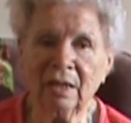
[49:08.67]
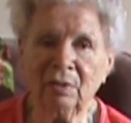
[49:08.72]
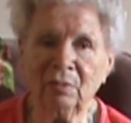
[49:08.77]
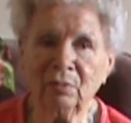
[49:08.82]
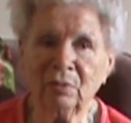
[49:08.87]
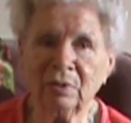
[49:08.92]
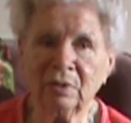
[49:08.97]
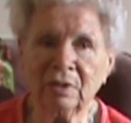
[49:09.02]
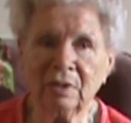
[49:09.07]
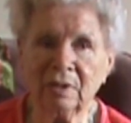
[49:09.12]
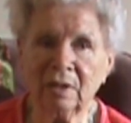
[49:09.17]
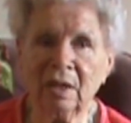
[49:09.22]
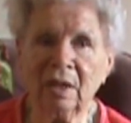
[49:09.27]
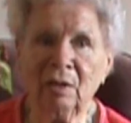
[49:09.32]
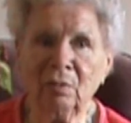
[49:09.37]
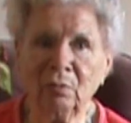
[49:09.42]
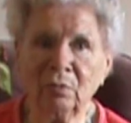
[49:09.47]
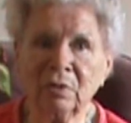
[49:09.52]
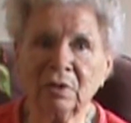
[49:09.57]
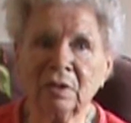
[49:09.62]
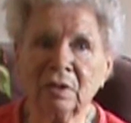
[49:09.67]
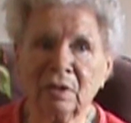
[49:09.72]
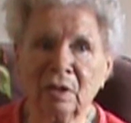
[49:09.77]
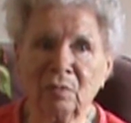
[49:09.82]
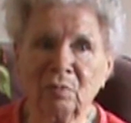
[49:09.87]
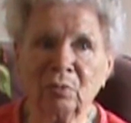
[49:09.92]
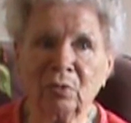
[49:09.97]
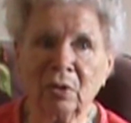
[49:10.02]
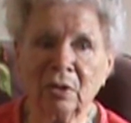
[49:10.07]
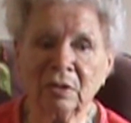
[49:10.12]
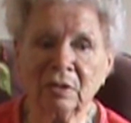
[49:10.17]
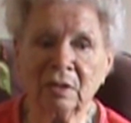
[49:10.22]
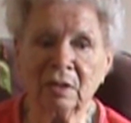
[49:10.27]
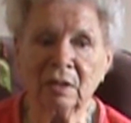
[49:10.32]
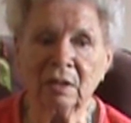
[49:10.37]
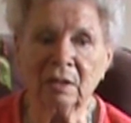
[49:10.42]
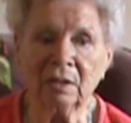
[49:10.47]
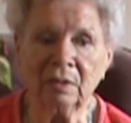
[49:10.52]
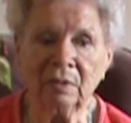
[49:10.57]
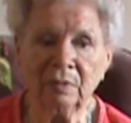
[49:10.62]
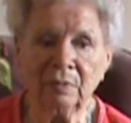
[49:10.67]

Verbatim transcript: It was, it was depressing